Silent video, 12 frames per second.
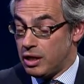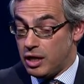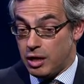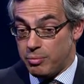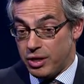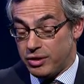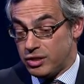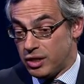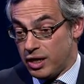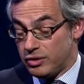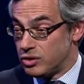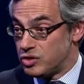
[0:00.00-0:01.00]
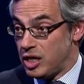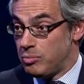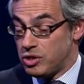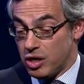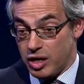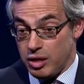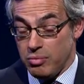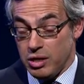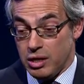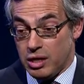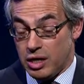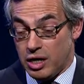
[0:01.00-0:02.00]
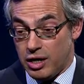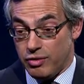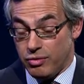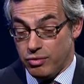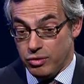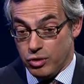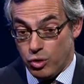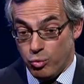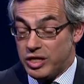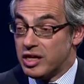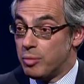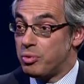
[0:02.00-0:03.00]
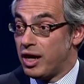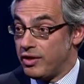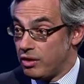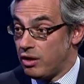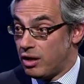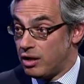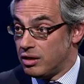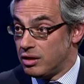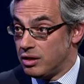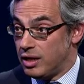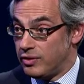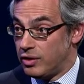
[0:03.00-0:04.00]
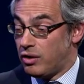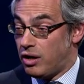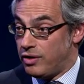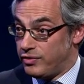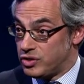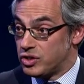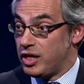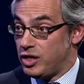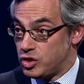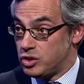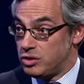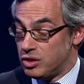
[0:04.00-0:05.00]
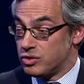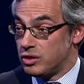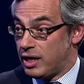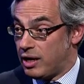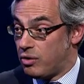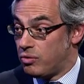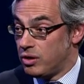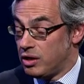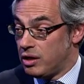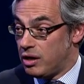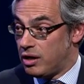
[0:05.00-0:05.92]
uh, but uh, at the same time, uh, you know, we can apply the law, and the law in this case does allow. Okay,